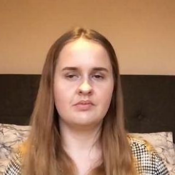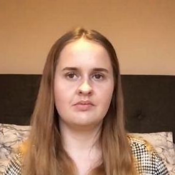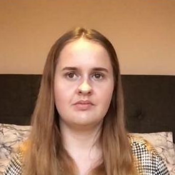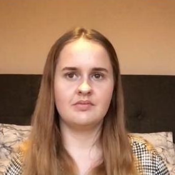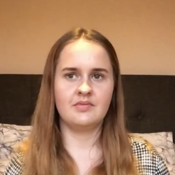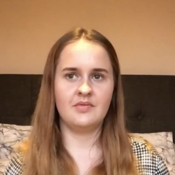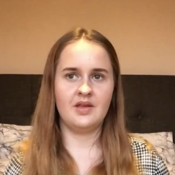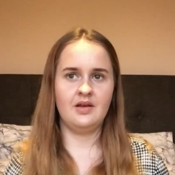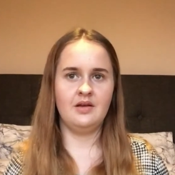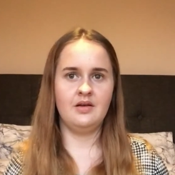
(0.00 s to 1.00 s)

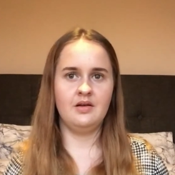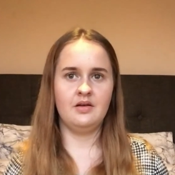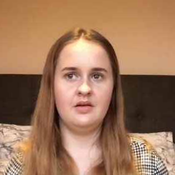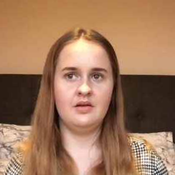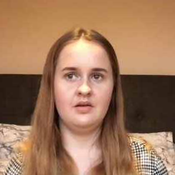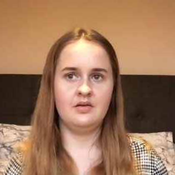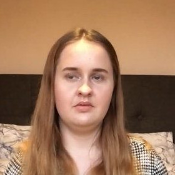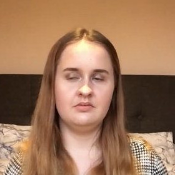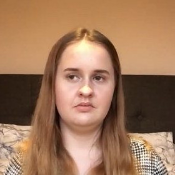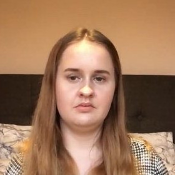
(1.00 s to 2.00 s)

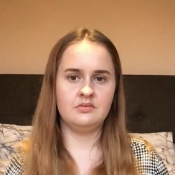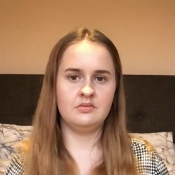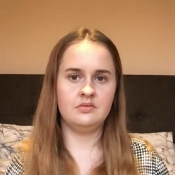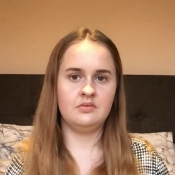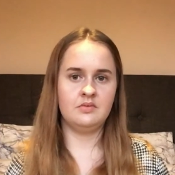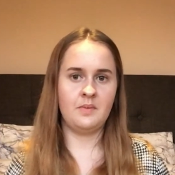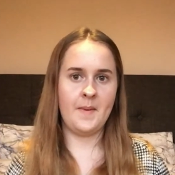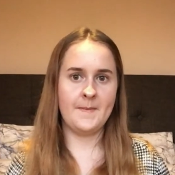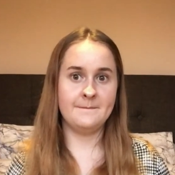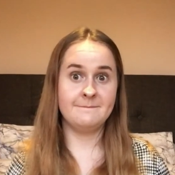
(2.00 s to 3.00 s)
Nobody speaks.